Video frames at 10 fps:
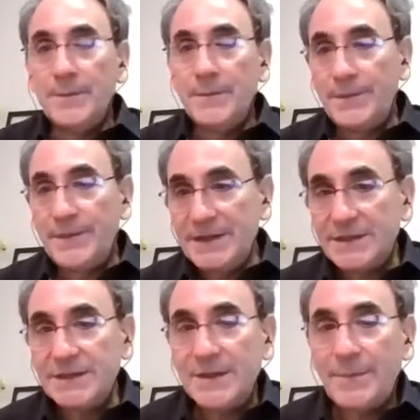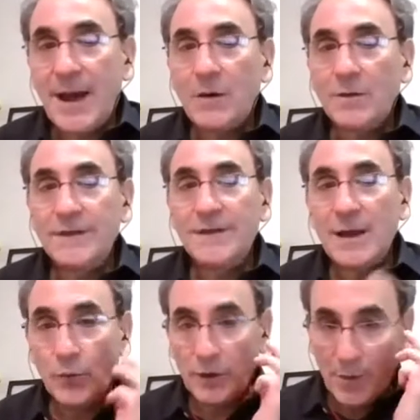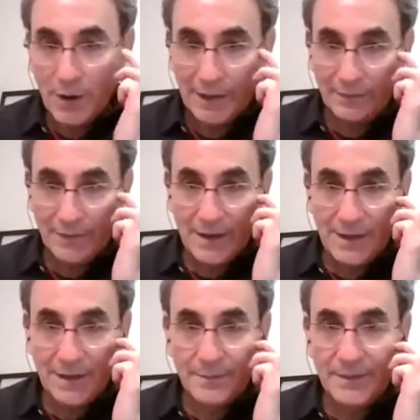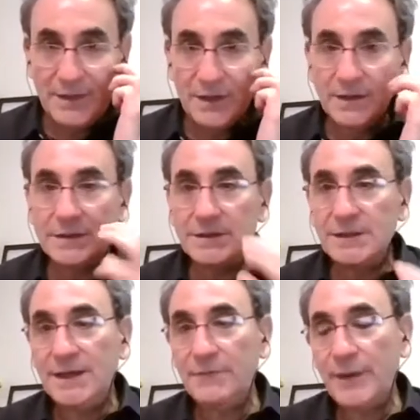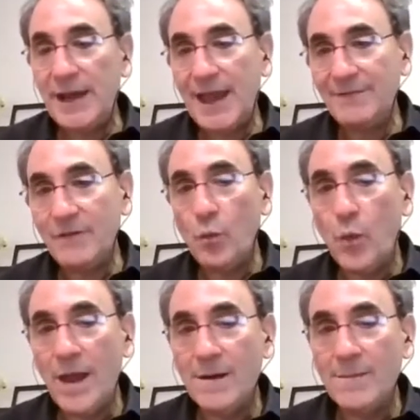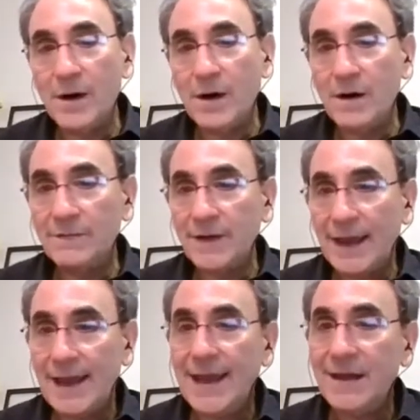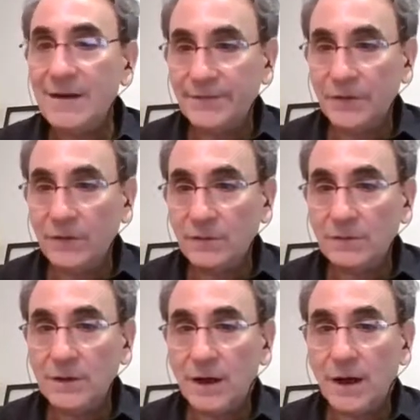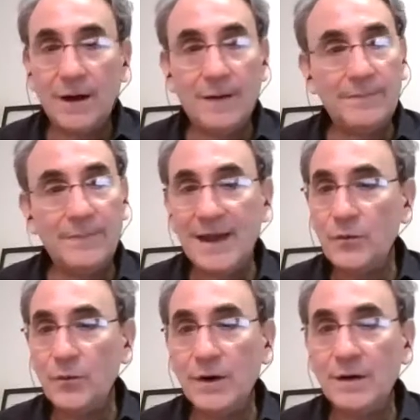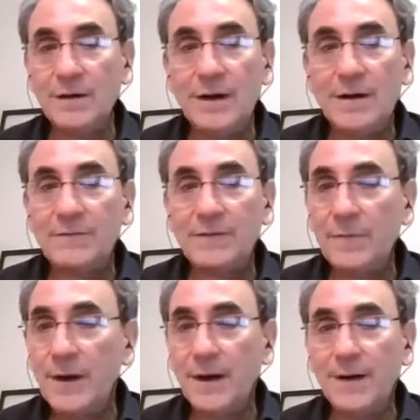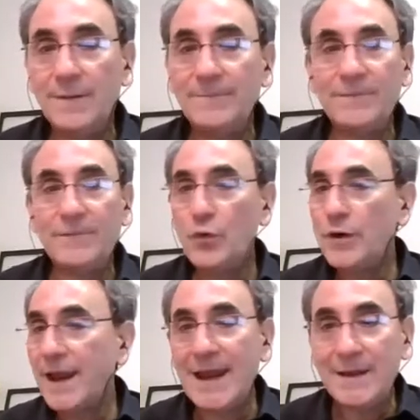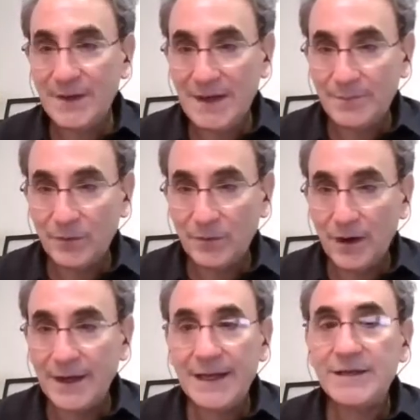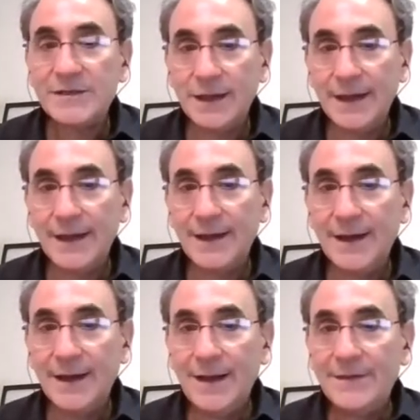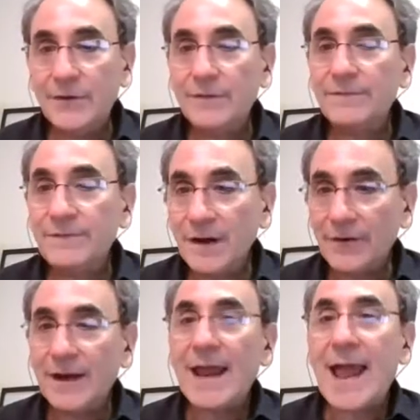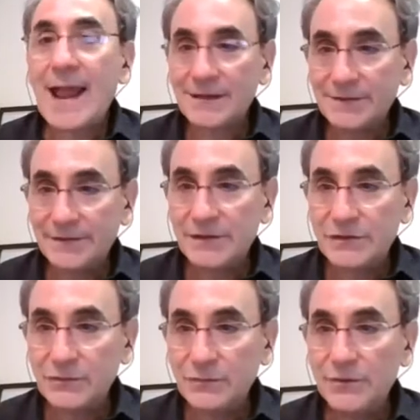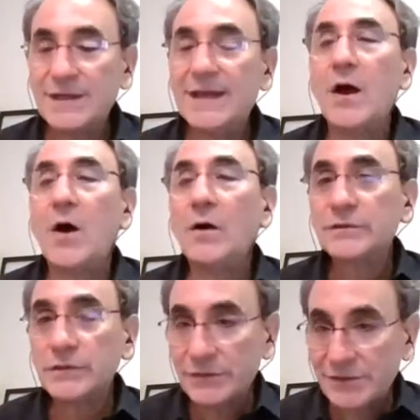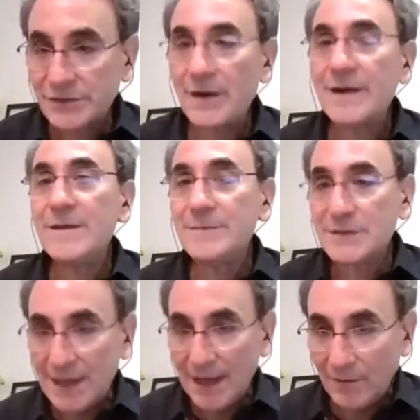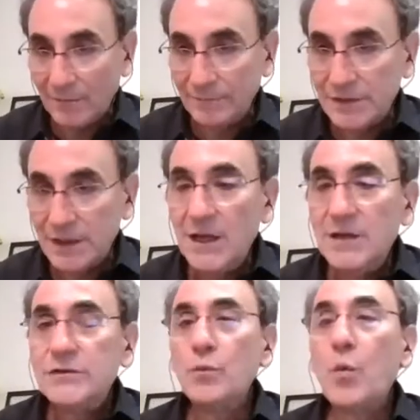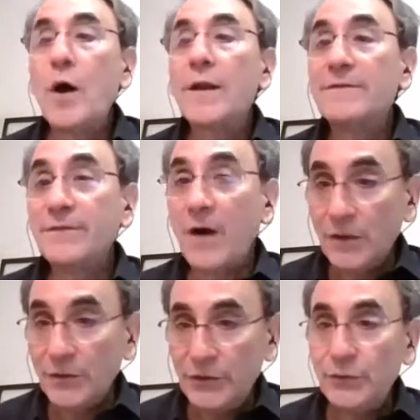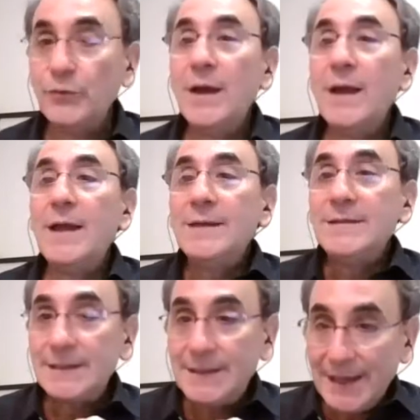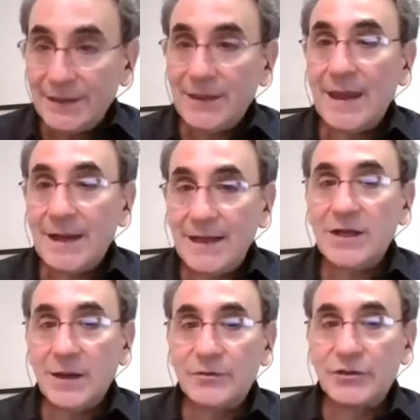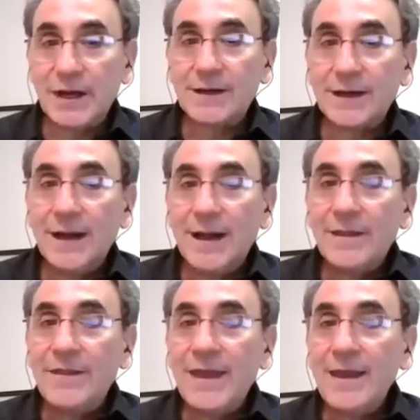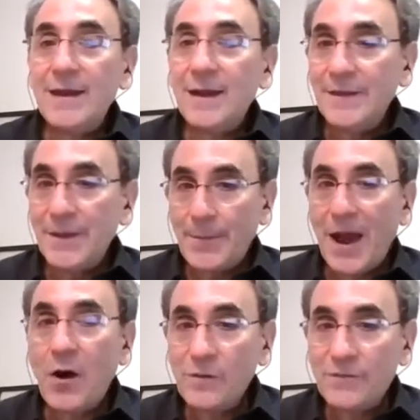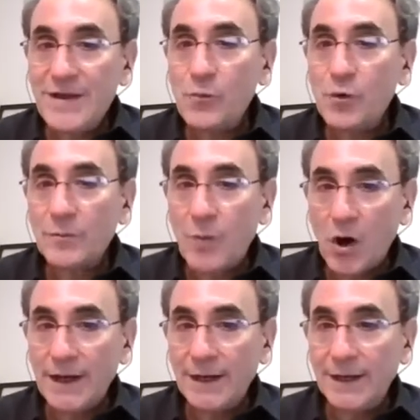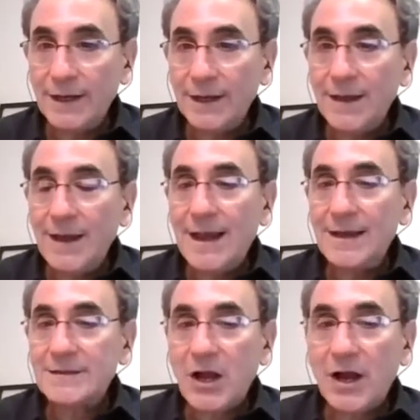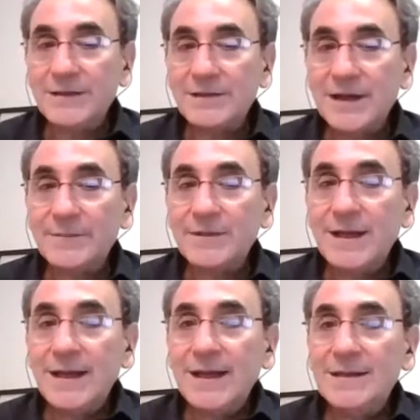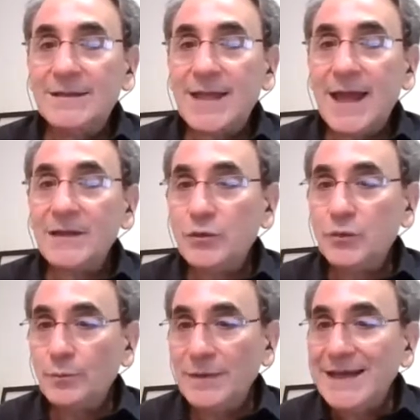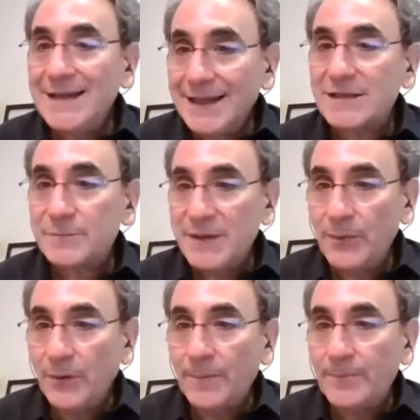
This is the power of the network marketing, right? Because if we have a web of a handful, um, anywhere from um, four to eight people on each leg that are very active consumers and also starting themselves to want to follow you to get that income check, then the power of network marketing as a concept is that you need less people.